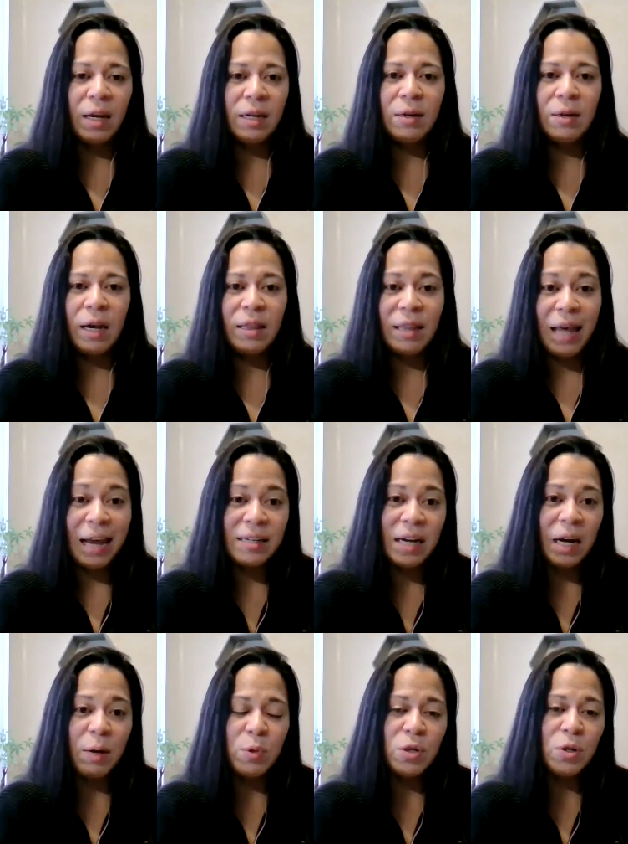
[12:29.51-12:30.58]
I, at that
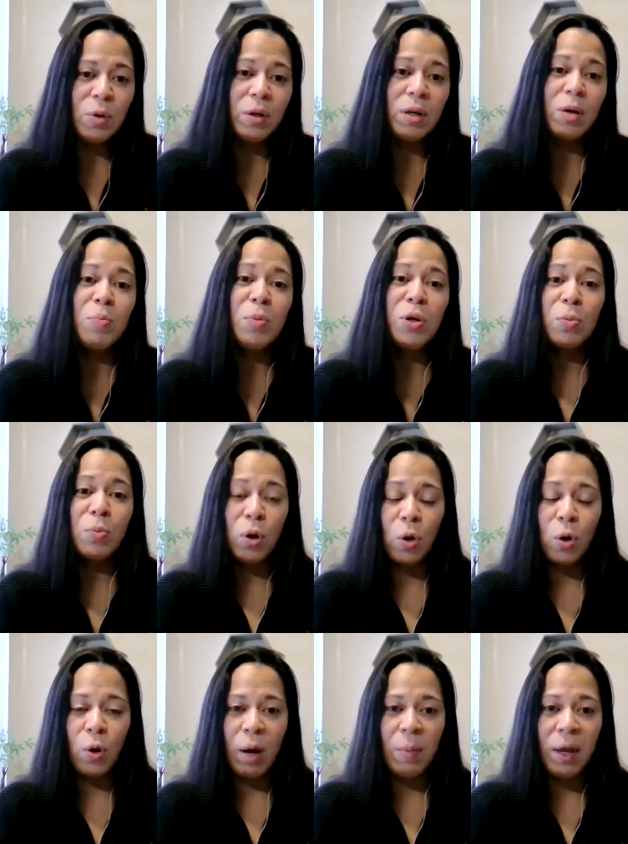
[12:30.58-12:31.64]
time, was doing computer
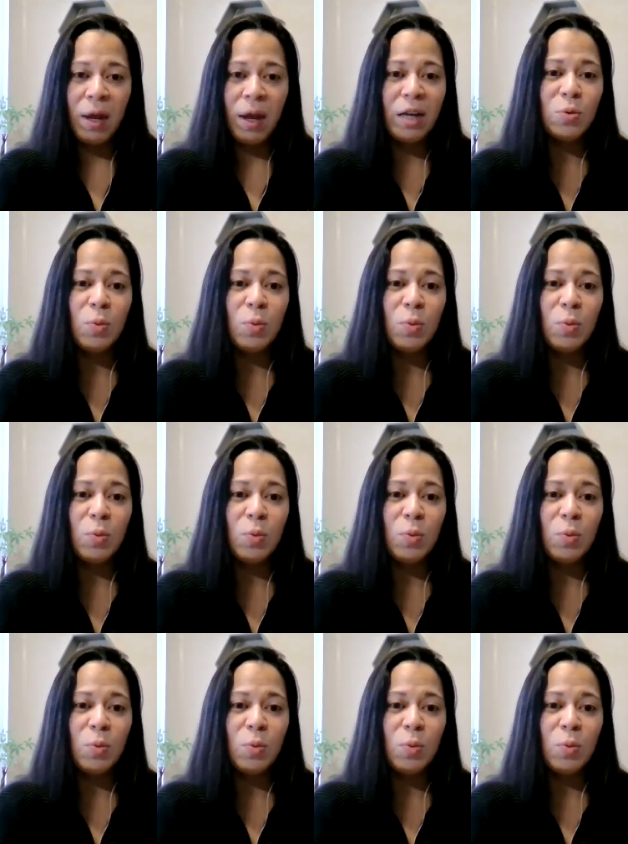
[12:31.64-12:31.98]
programming